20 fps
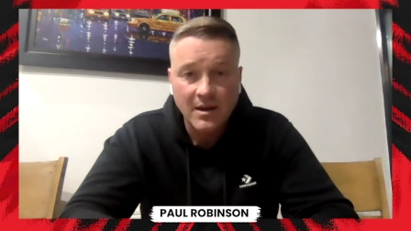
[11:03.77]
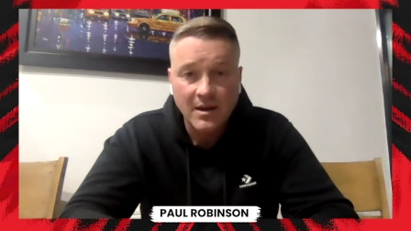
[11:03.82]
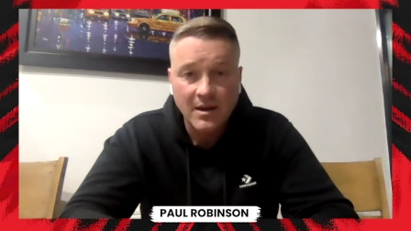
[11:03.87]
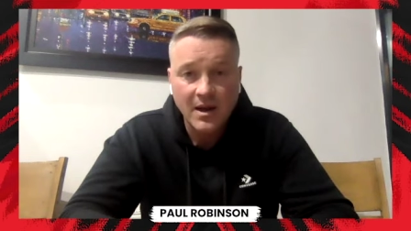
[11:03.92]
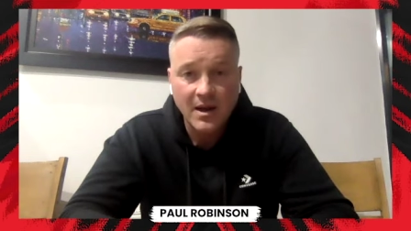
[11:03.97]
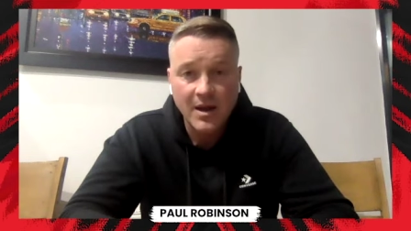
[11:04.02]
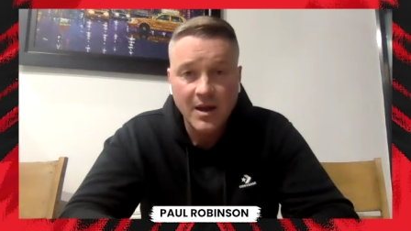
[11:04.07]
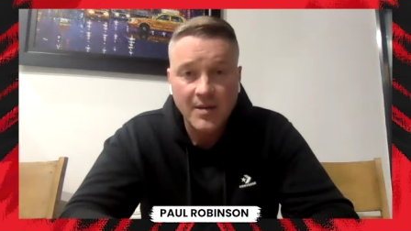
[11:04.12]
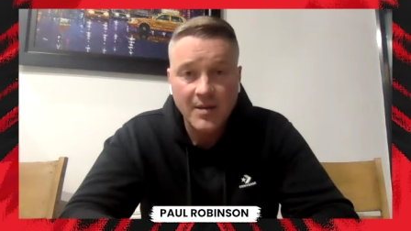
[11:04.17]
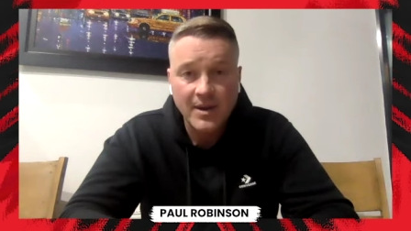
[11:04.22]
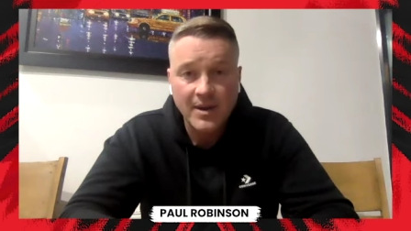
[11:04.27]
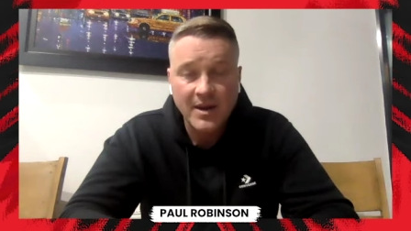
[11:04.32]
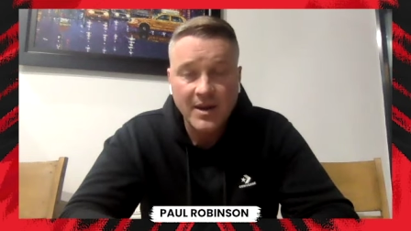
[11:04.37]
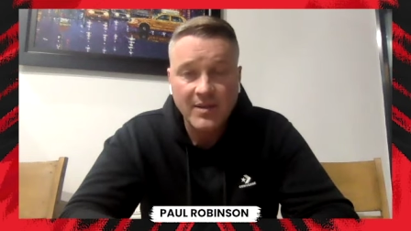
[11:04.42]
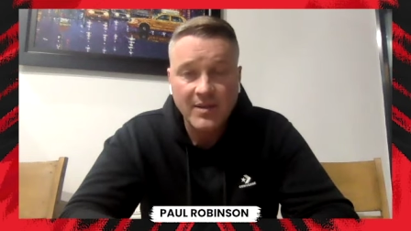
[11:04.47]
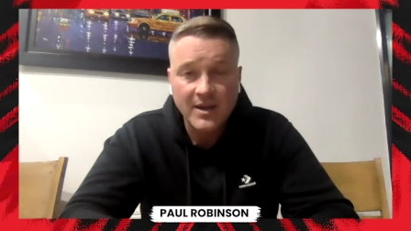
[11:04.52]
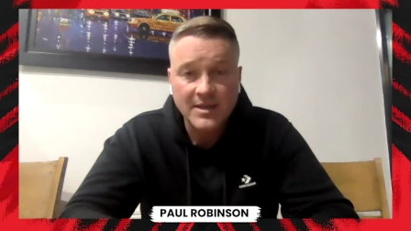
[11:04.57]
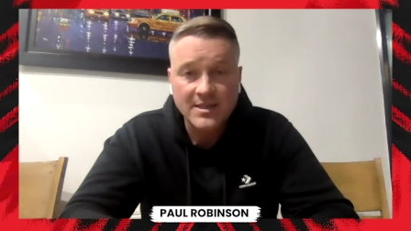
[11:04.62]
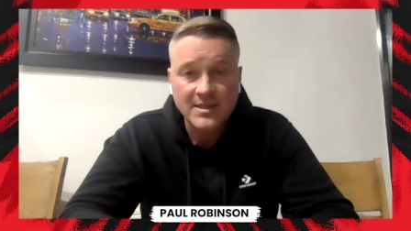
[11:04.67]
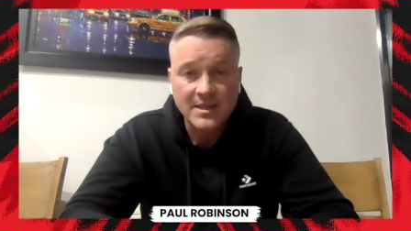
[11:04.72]
And I
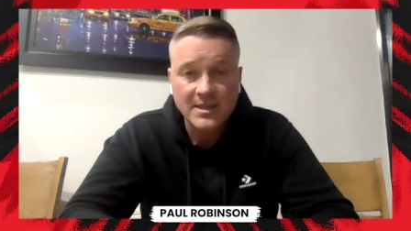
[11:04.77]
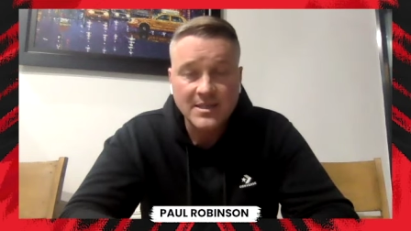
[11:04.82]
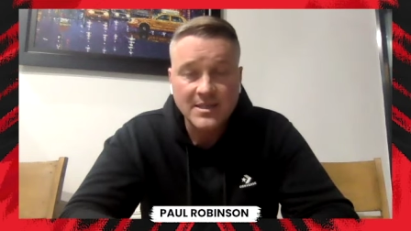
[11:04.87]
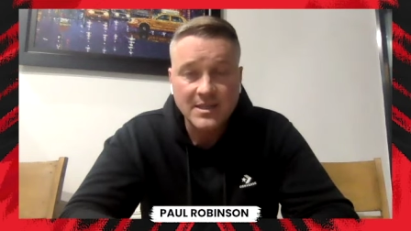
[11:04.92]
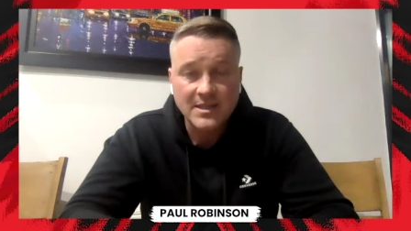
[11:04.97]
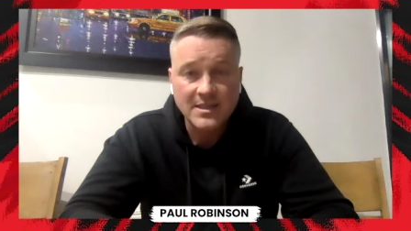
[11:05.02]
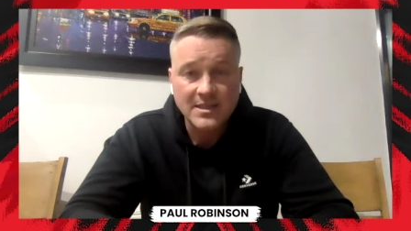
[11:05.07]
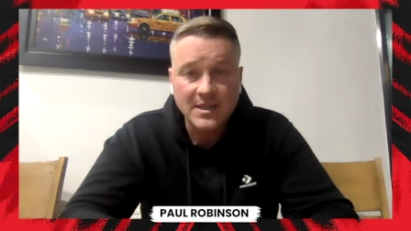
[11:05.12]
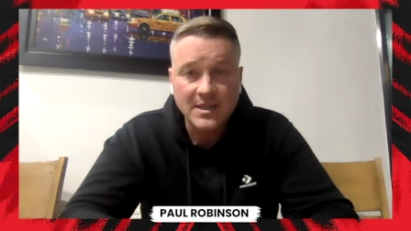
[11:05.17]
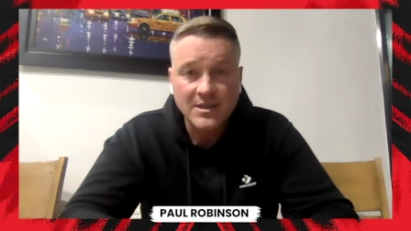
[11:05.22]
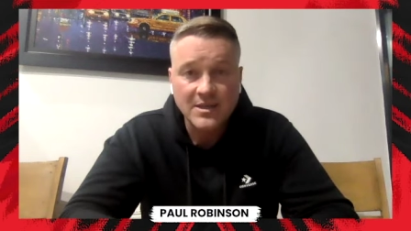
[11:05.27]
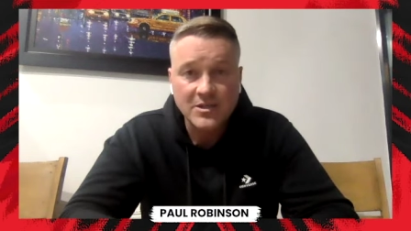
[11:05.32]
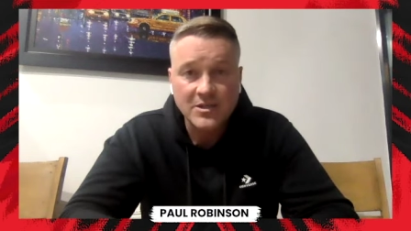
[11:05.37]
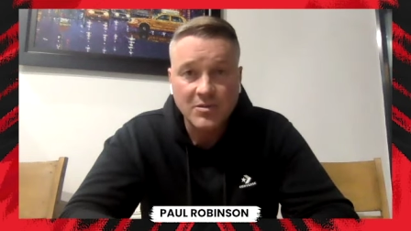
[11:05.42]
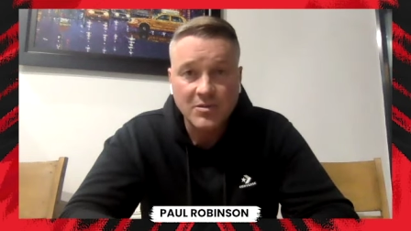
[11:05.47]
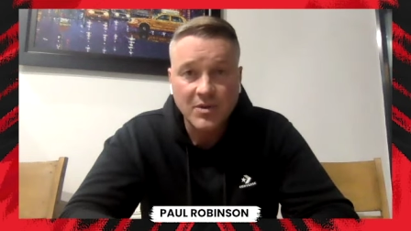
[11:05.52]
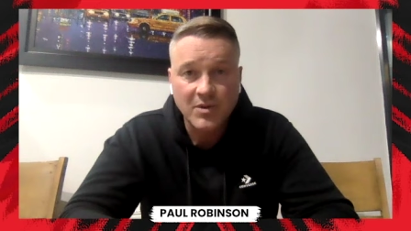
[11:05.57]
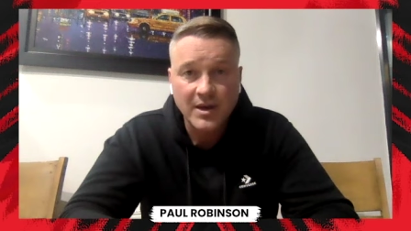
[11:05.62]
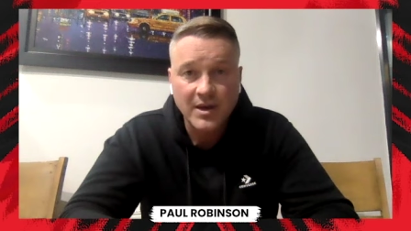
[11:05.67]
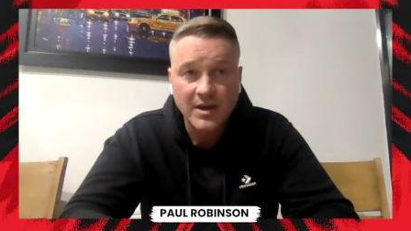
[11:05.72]
think since the international
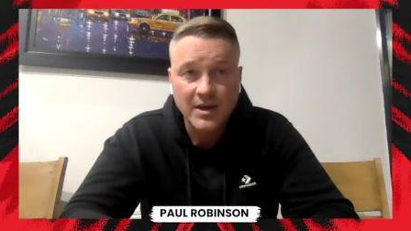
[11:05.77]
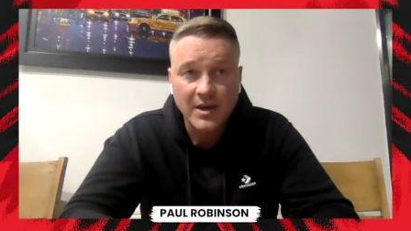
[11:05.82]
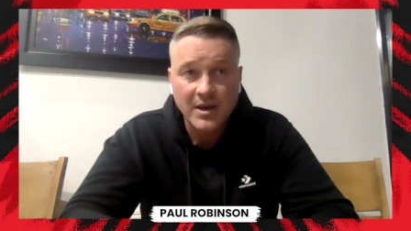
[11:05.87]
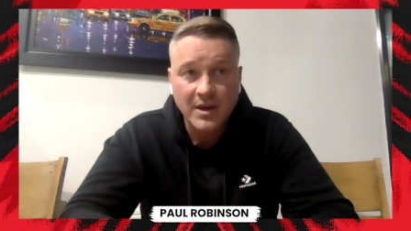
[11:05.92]
break,